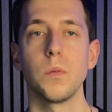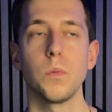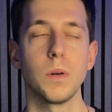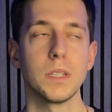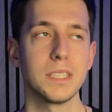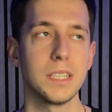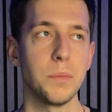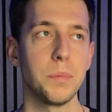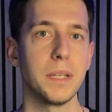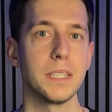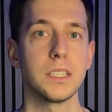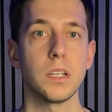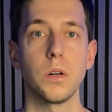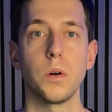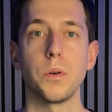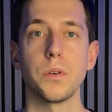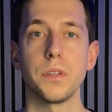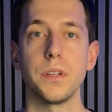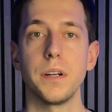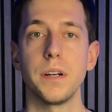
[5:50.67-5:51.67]
Once they place an
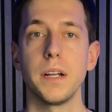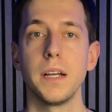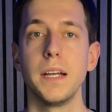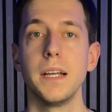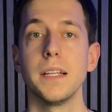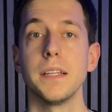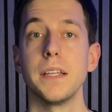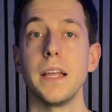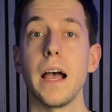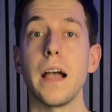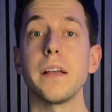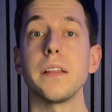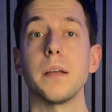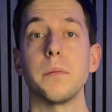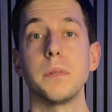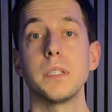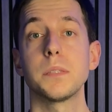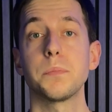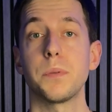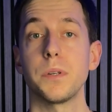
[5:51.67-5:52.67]
order, the
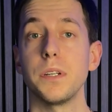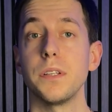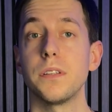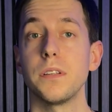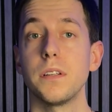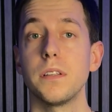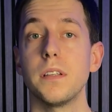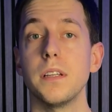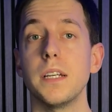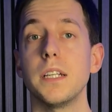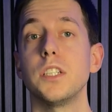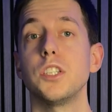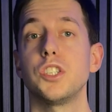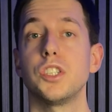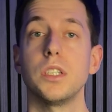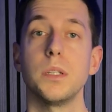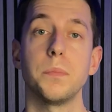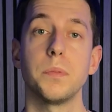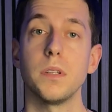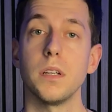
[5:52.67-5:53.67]
item is printed and
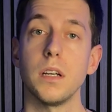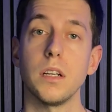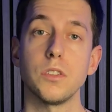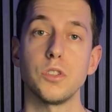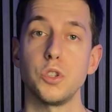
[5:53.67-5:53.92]
shipped as